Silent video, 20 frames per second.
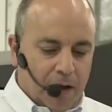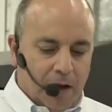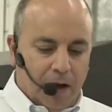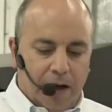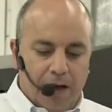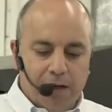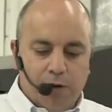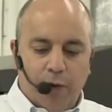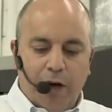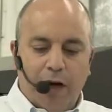
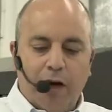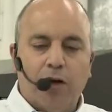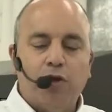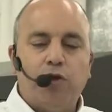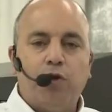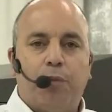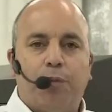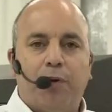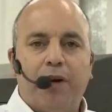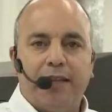is we're going
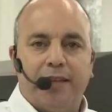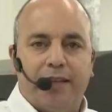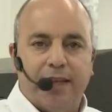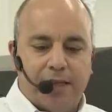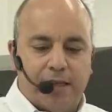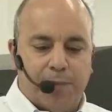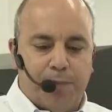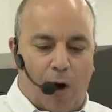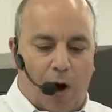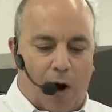to print
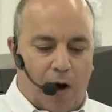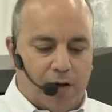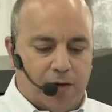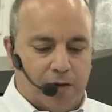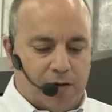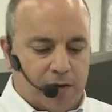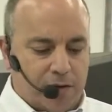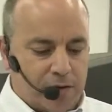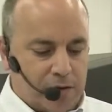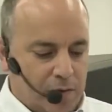this
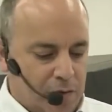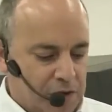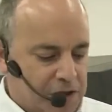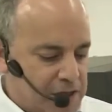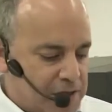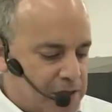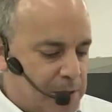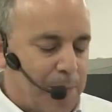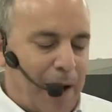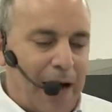box, which
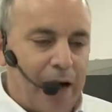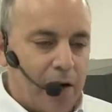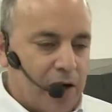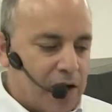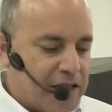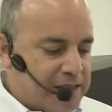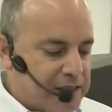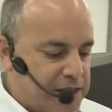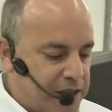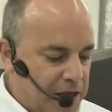is a
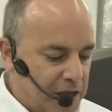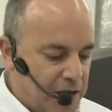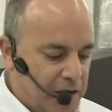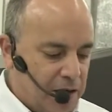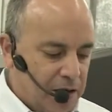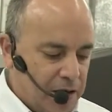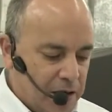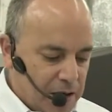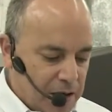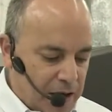BioLoxir,
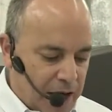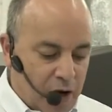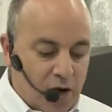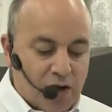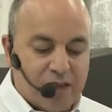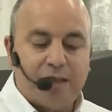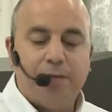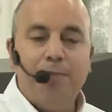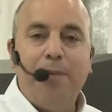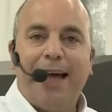a
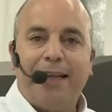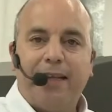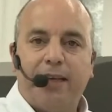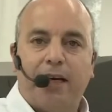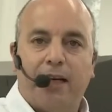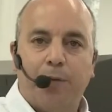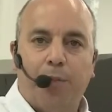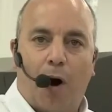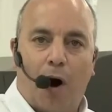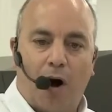
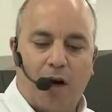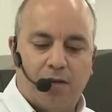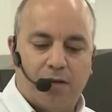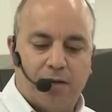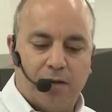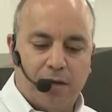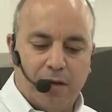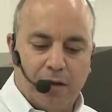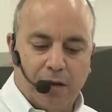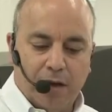cosmetic
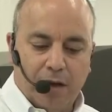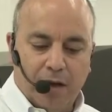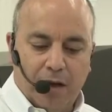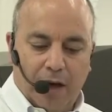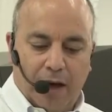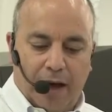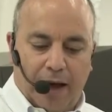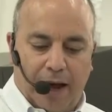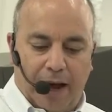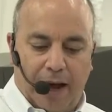box.
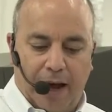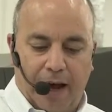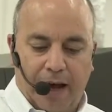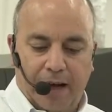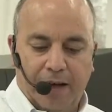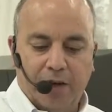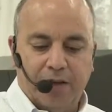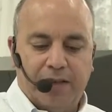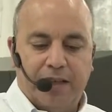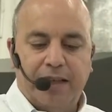
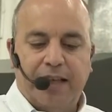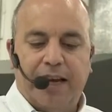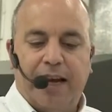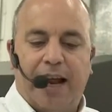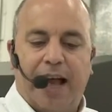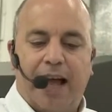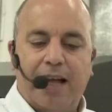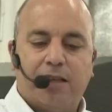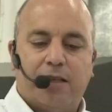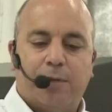And you see the
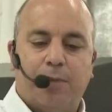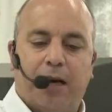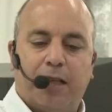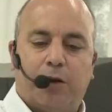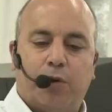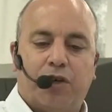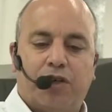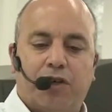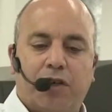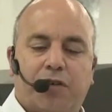
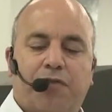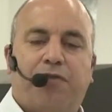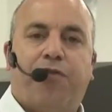enhancement, which is